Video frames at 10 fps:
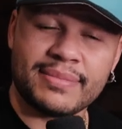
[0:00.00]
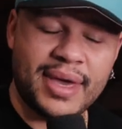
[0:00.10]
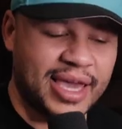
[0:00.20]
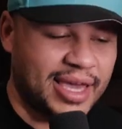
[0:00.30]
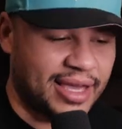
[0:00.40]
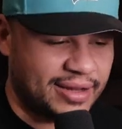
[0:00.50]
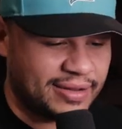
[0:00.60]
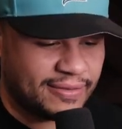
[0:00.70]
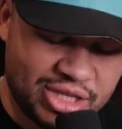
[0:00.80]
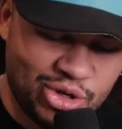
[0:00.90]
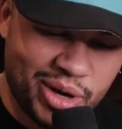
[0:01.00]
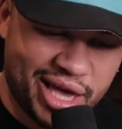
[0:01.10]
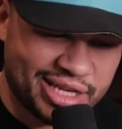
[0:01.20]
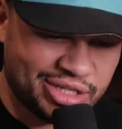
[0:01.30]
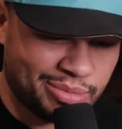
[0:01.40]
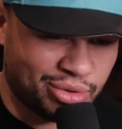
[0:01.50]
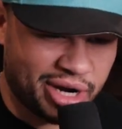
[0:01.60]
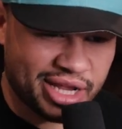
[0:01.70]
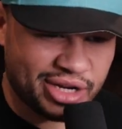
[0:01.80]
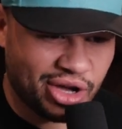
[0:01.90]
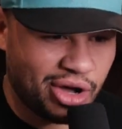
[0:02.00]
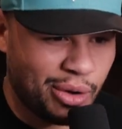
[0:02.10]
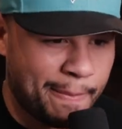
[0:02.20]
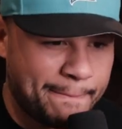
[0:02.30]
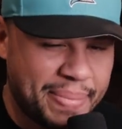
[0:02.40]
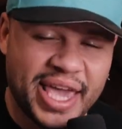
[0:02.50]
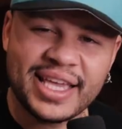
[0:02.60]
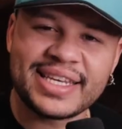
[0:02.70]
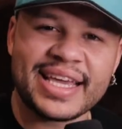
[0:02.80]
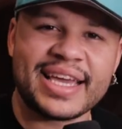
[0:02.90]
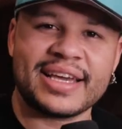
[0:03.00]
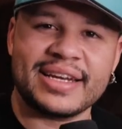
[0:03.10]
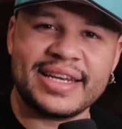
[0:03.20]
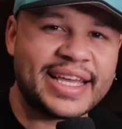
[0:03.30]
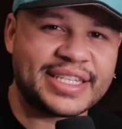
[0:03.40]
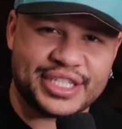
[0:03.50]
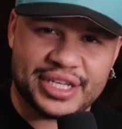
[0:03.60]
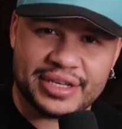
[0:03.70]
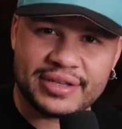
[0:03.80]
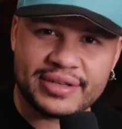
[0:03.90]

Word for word: man, you had your brand all baked in, didn't you?